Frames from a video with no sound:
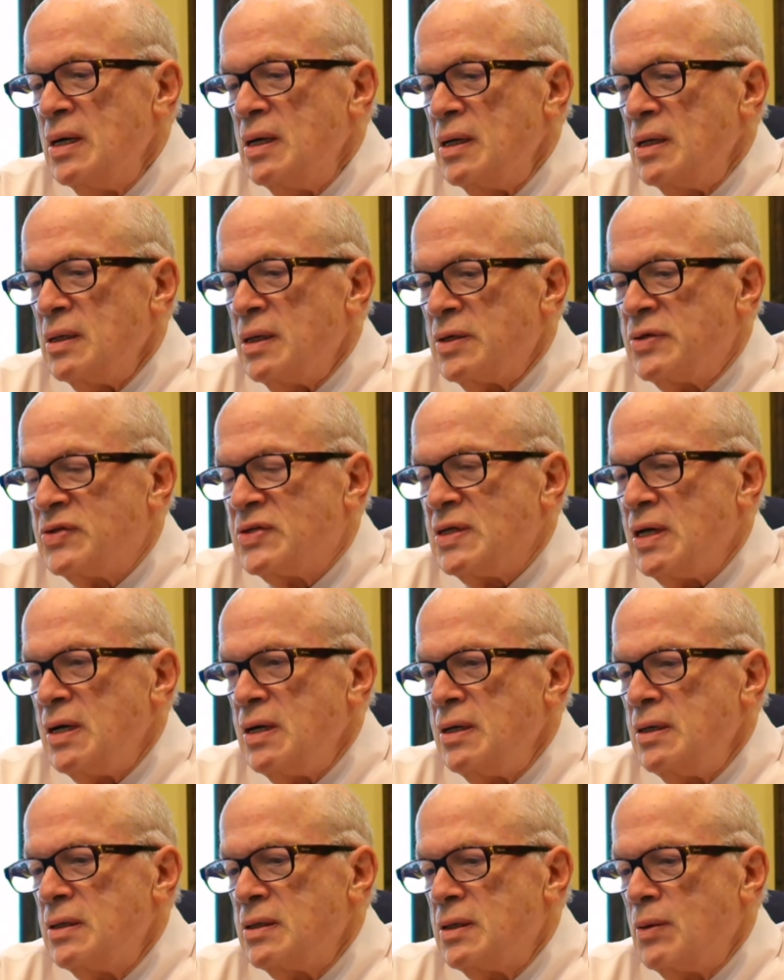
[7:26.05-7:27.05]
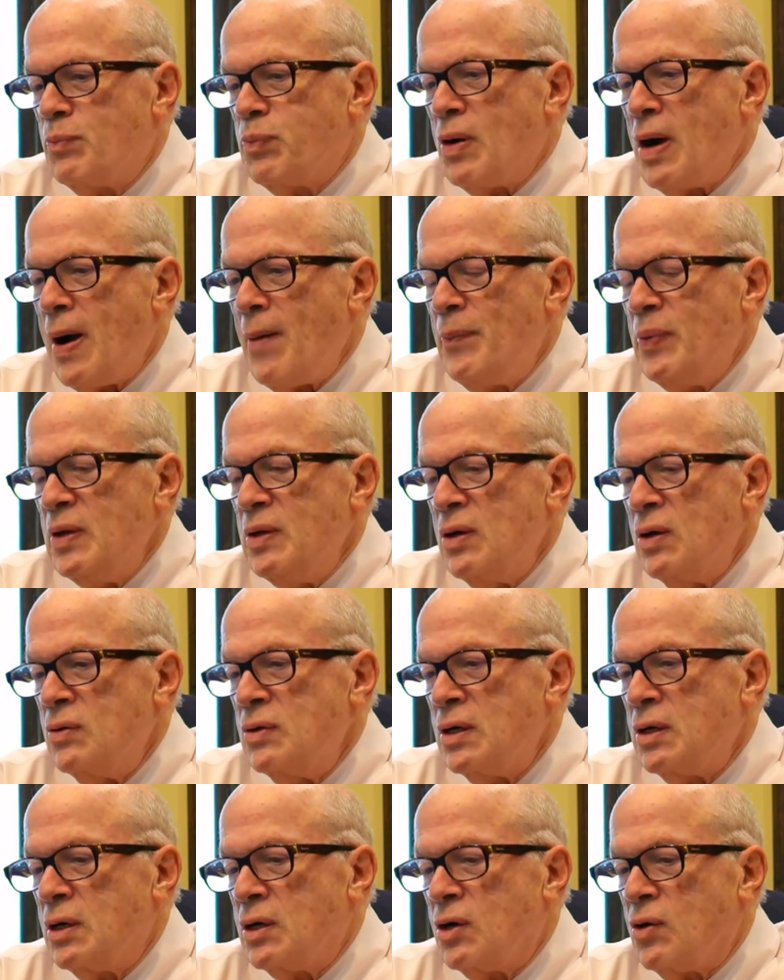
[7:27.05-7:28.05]
Let's say the property
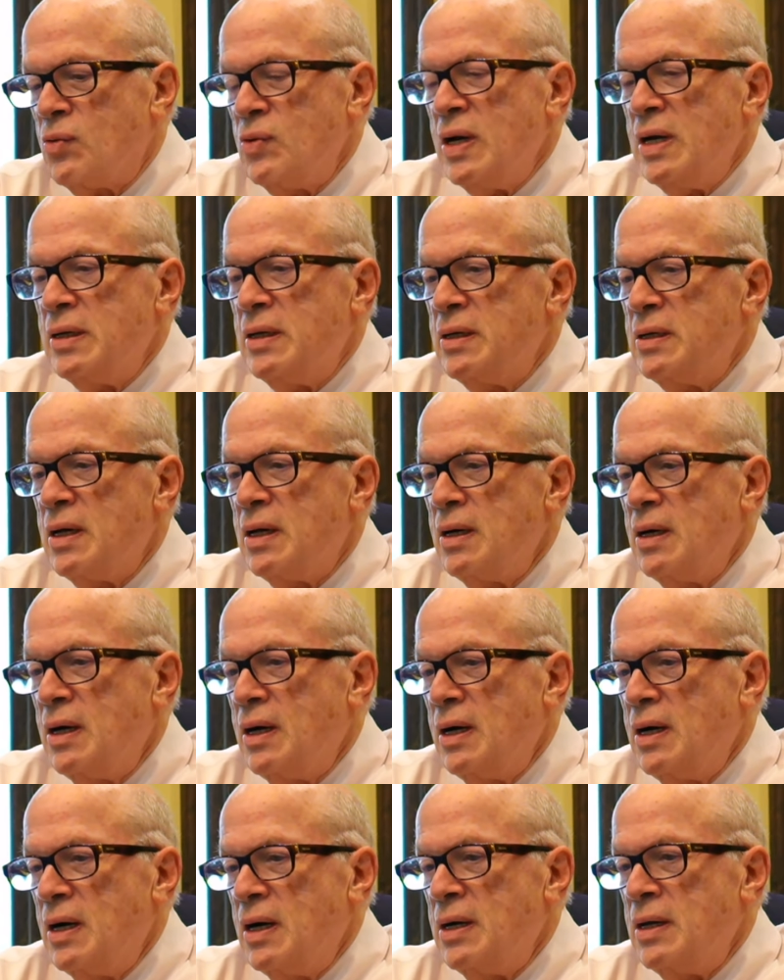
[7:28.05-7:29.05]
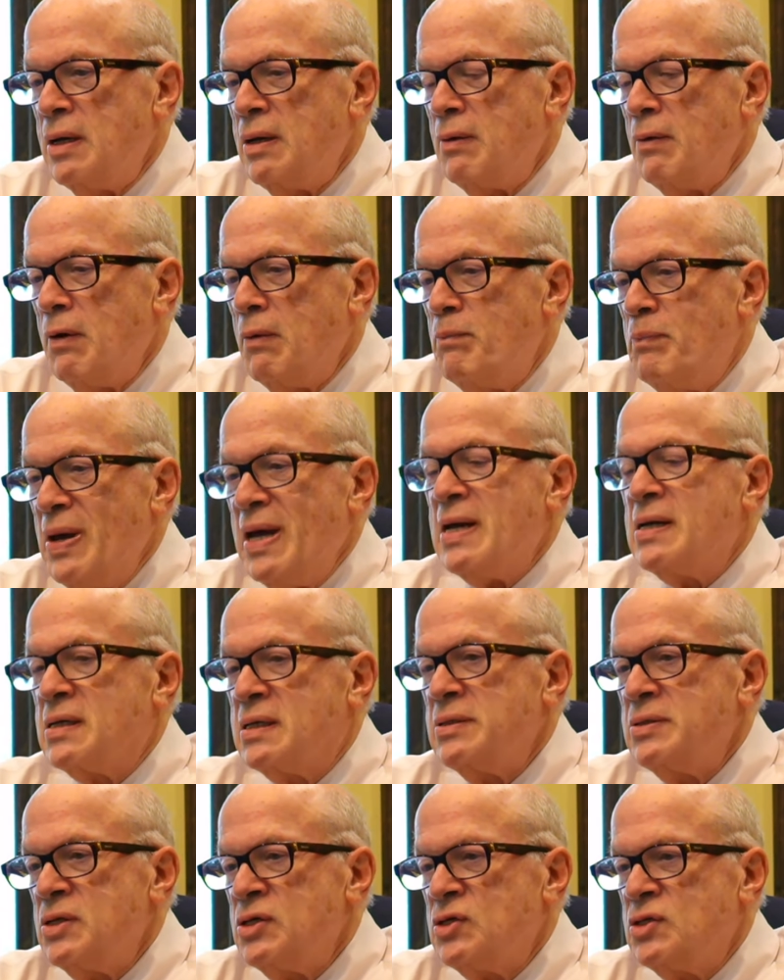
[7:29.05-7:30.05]
owner created a bad
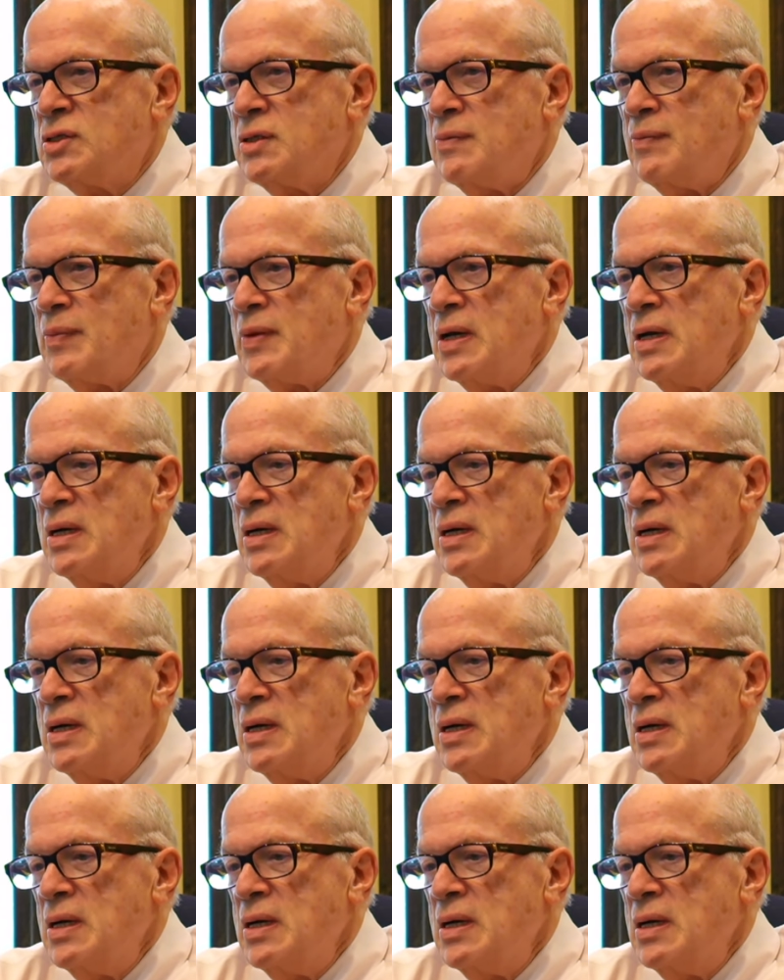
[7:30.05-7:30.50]
condition.